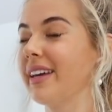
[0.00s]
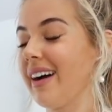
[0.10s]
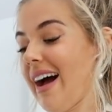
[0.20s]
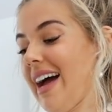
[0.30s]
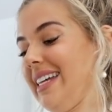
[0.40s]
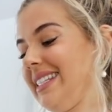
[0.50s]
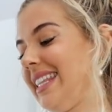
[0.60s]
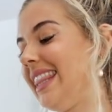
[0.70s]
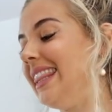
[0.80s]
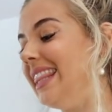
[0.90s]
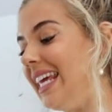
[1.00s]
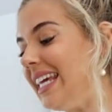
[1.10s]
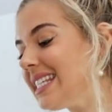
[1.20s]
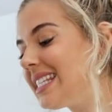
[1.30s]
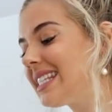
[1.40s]
Guys,
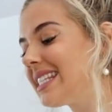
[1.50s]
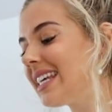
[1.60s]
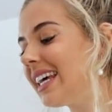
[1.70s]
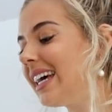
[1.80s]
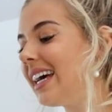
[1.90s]
this